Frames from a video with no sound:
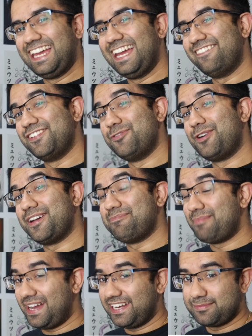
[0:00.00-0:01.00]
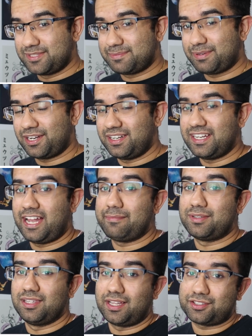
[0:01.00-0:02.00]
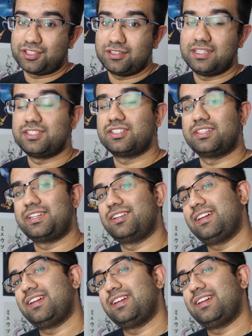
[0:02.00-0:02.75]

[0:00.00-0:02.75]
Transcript: Hey everyone, my name is Pary, I'm an electrical engineer,